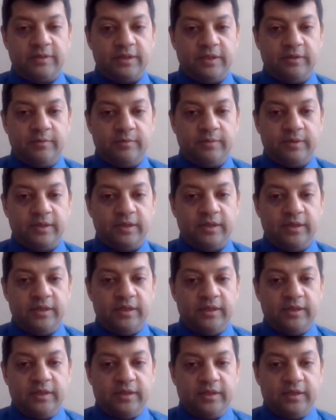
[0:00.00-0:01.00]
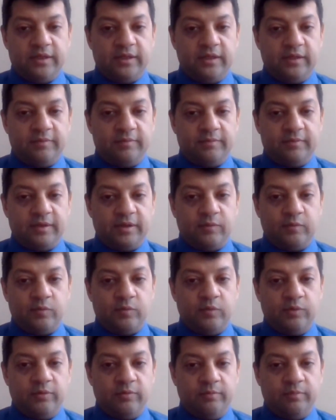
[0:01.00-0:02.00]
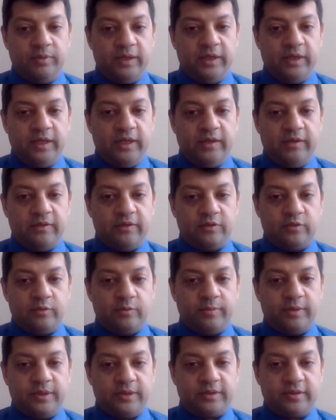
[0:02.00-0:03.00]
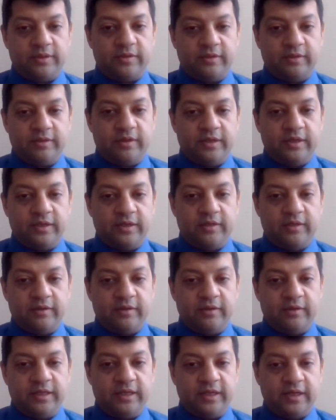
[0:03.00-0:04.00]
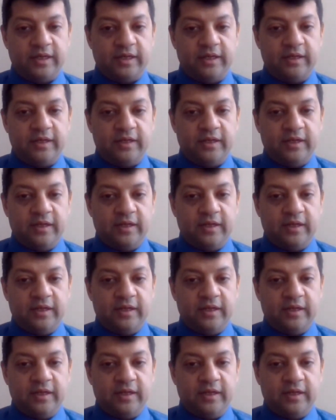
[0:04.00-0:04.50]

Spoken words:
help, I wouldn't be the sort of person that I am today.